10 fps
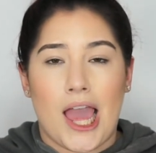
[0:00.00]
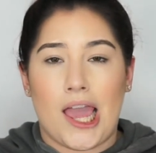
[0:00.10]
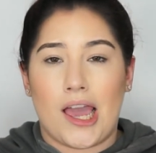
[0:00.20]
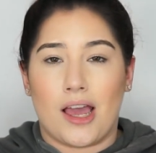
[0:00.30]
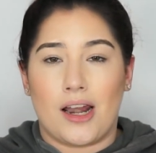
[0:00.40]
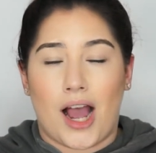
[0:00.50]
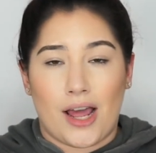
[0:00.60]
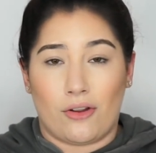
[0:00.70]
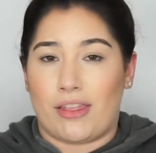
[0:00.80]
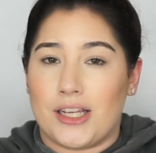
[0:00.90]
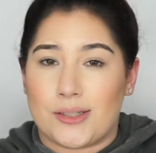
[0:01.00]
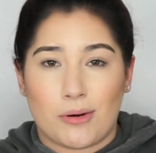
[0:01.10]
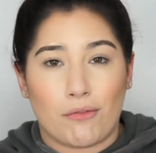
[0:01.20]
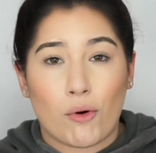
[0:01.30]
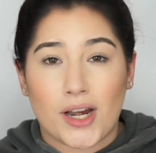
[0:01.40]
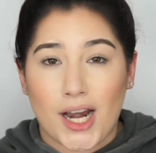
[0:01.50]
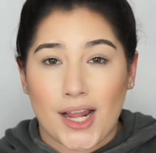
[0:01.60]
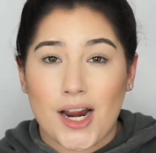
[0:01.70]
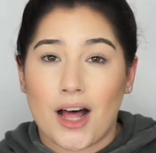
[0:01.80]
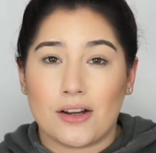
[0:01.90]
And I don't it's worth
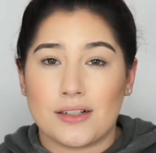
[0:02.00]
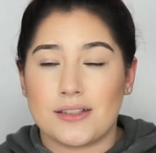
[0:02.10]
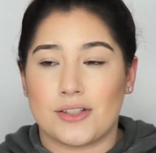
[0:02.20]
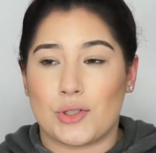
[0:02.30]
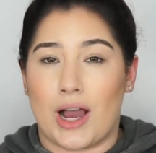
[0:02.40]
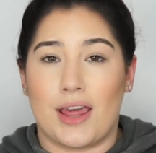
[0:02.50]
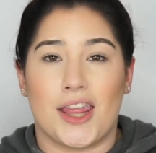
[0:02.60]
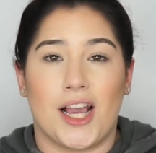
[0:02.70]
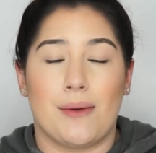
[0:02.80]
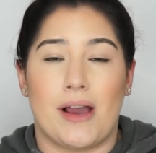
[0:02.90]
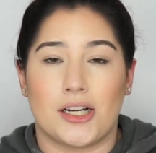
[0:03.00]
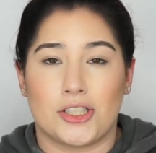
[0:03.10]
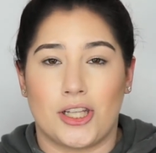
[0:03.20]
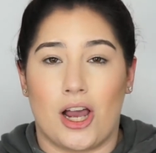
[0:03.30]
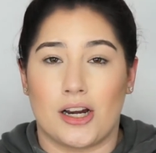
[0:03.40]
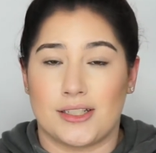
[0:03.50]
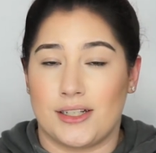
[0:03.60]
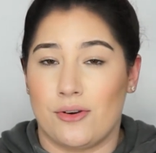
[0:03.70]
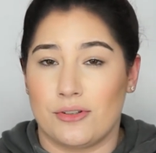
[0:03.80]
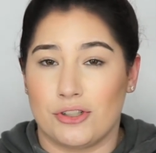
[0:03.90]
$49, so I think I'm actually
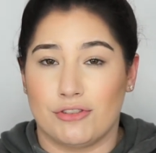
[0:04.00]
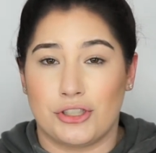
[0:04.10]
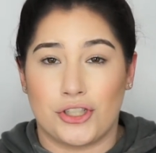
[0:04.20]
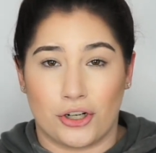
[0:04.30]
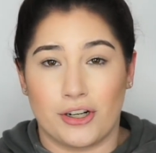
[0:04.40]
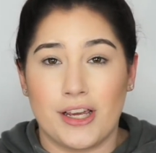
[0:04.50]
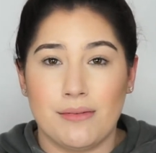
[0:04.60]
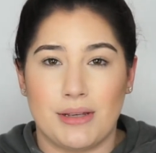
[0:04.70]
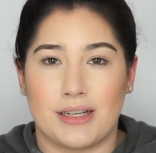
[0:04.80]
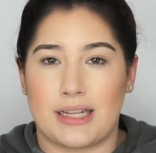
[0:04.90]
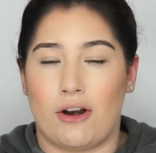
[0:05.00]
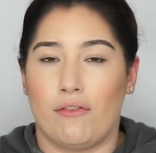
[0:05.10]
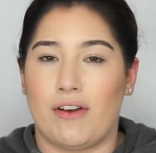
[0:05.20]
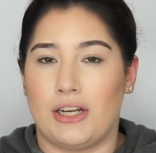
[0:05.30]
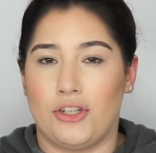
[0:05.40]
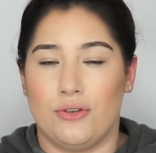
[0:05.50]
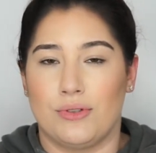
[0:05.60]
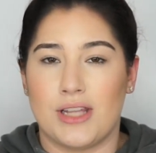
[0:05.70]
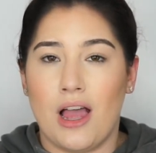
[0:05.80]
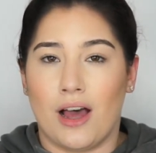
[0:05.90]
honestly going to return it, because I don't find
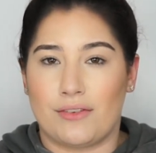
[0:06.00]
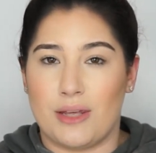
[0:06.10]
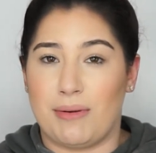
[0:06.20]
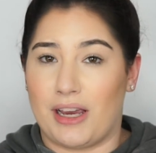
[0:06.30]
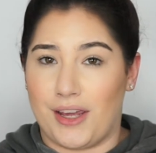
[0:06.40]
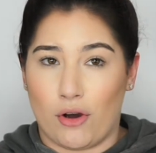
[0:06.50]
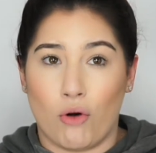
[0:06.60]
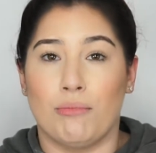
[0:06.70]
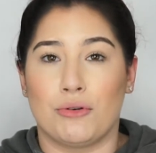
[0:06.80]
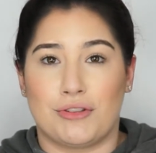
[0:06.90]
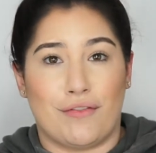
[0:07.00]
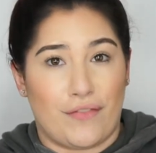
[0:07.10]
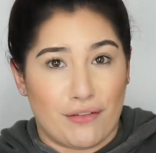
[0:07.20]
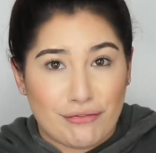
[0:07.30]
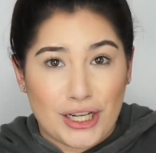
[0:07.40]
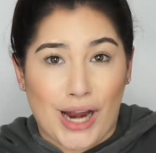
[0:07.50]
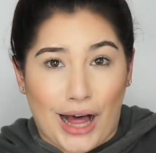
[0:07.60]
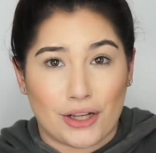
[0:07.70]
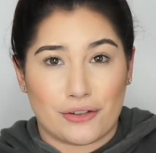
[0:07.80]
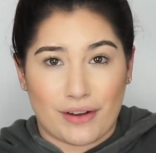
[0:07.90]
use of keeping a almost
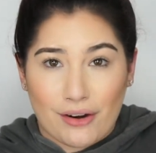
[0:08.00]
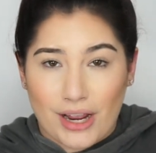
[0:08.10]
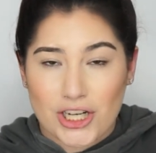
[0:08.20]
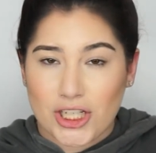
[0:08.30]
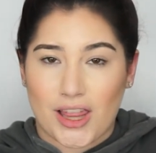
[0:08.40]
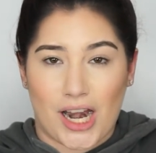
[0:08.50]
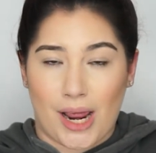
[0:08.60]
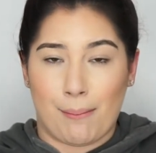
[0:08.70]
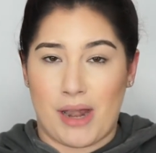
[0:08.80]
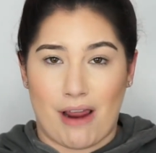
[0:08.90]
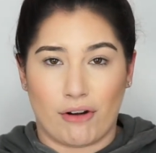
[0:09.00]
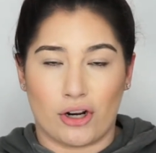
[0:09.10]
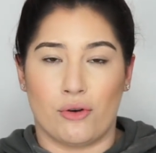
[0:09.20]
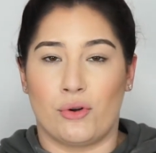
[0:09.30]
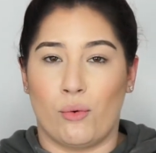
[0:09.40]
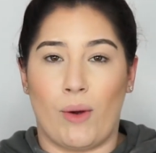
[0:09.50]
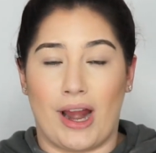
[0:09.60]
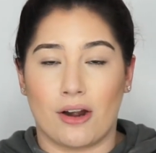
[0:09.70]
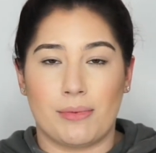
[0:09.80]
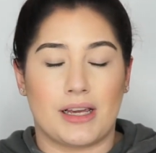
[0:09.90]
$50 foundation that I'm never going to
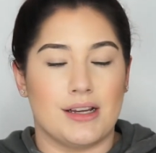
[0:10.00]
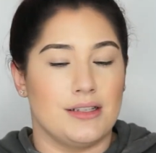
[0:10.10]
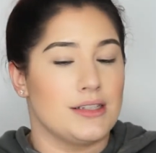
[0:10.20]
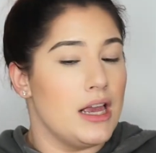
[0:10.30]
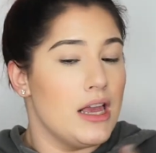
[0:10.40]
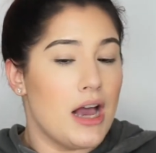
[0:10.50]
wear, because